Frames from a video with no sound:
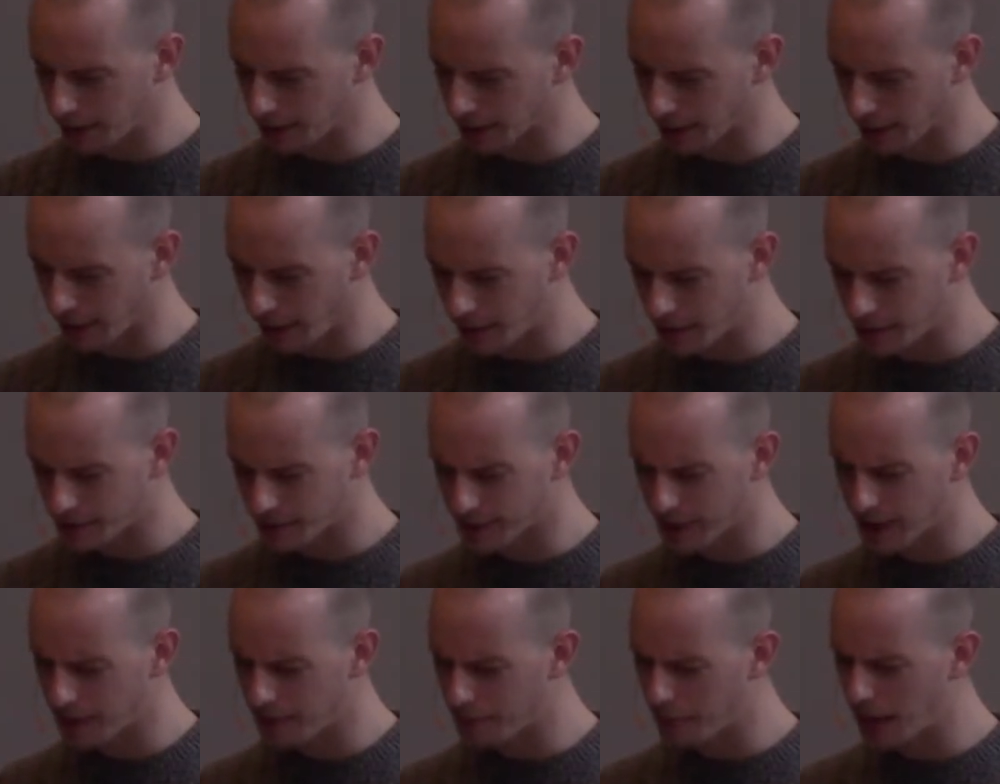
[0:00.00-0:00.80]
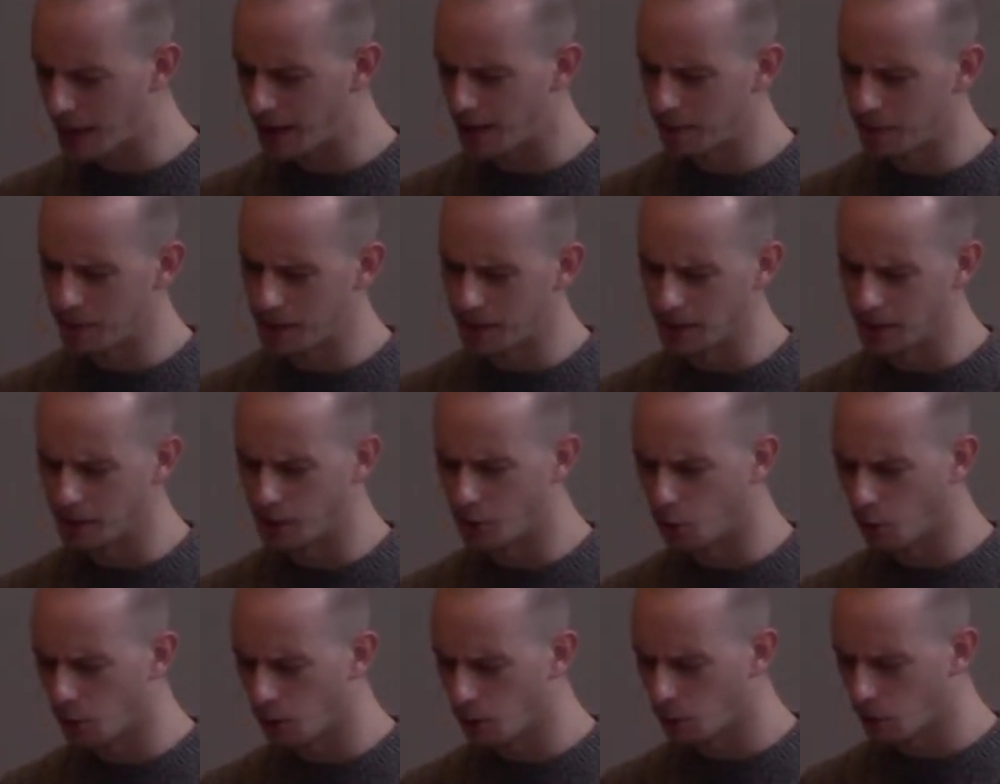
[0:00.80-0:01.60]
that I say, may it be
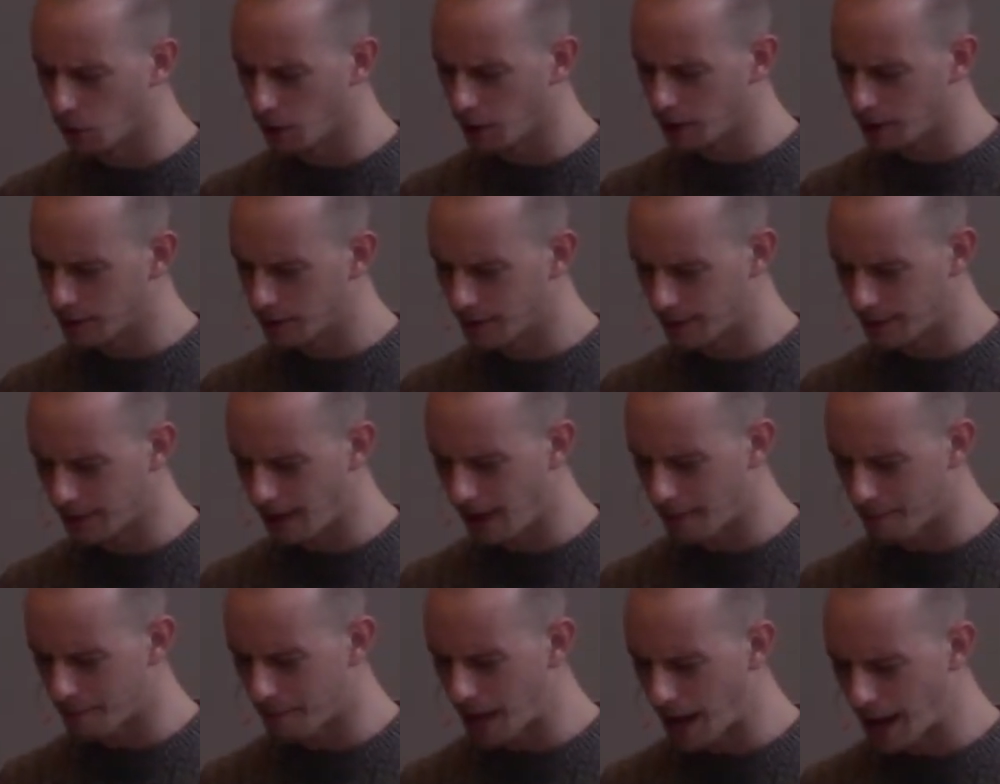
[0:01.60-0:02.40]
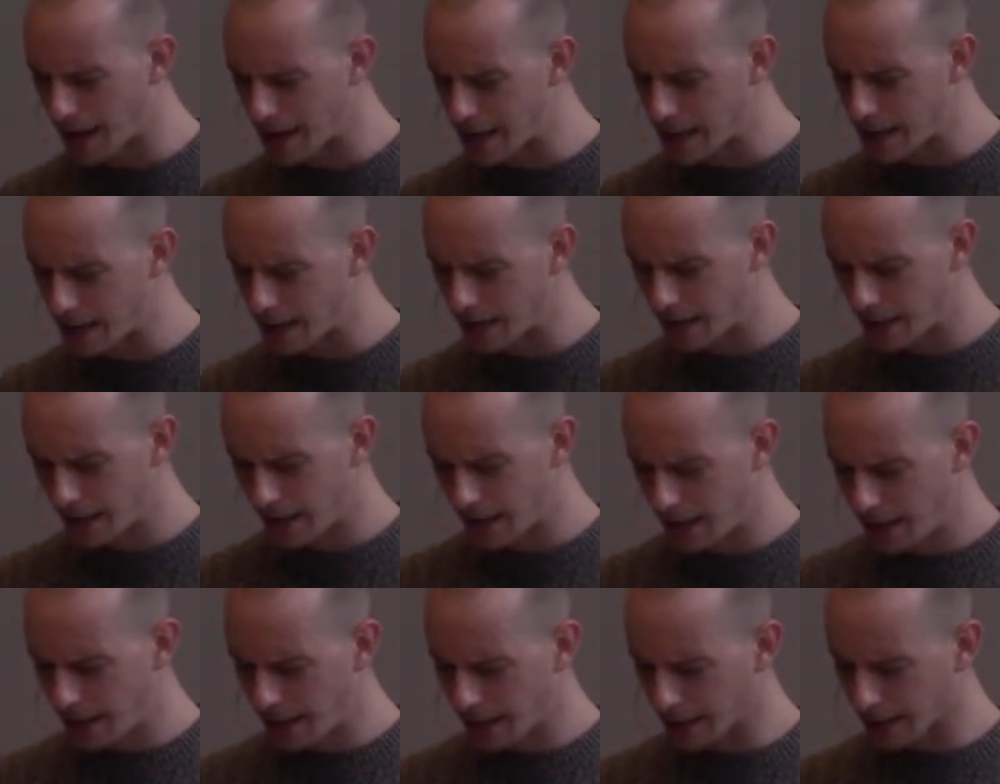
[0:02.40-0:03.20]
your words, not mine.
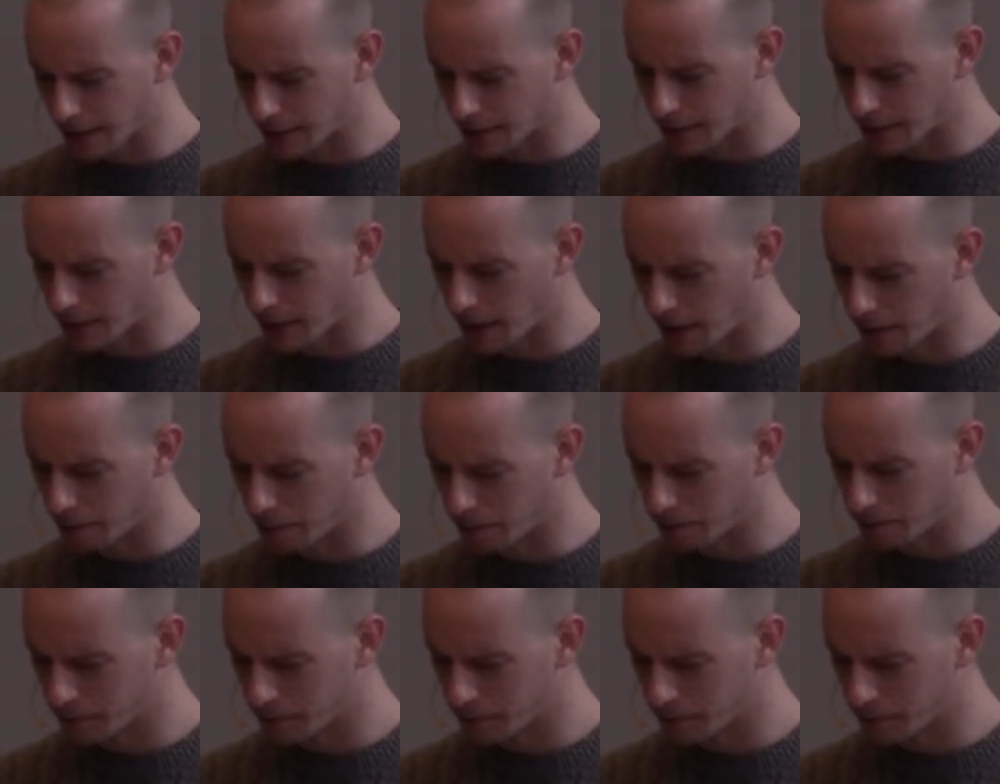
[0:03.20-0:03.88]
And um,